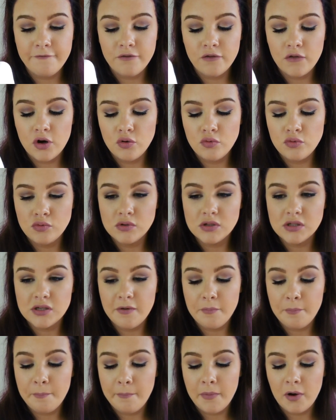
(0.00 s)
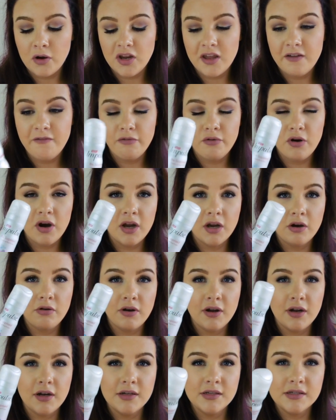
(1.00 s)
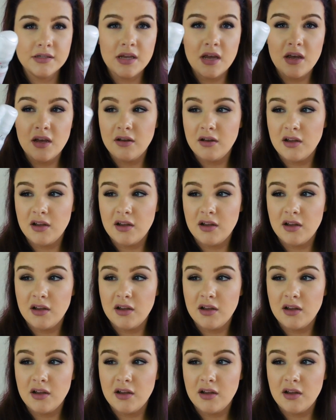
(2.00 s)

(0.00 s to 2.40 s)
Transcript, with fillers: Fruit Body Fragrance.